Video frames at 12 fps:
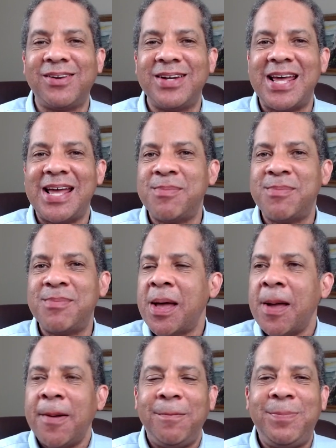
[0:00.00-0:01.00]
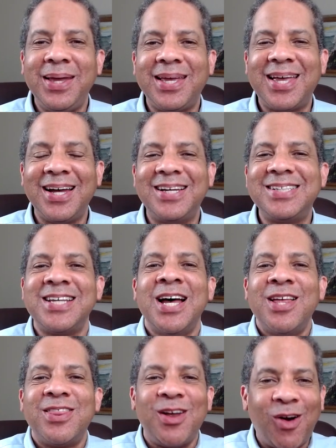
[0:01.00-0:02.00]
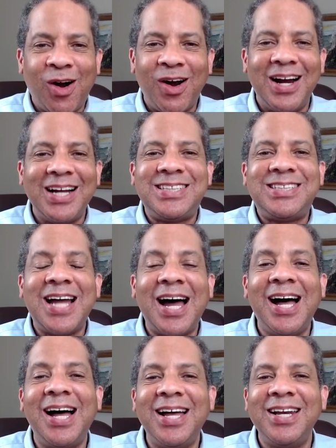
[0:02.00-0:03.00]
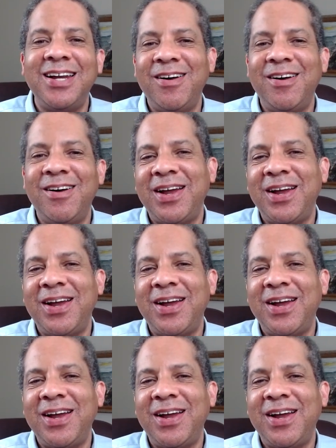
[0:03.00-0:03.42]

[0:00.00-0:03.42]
name because there are a ton of